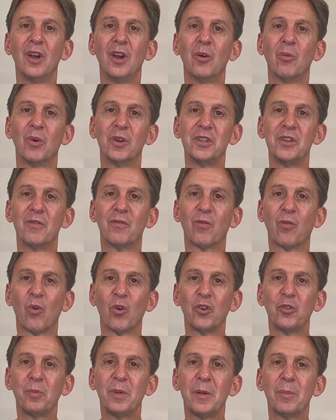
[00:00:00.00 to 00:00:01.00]
when you
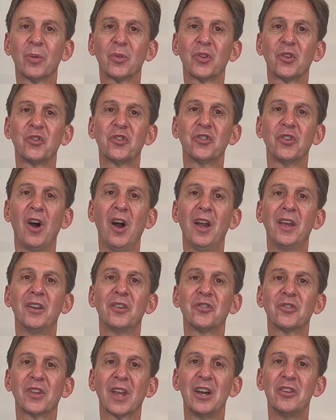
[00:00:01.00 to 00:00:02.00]
force people to sign a
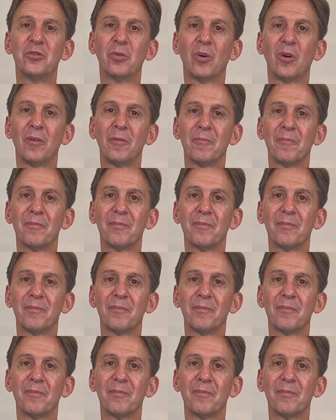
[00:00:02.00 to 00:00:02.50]
schedule?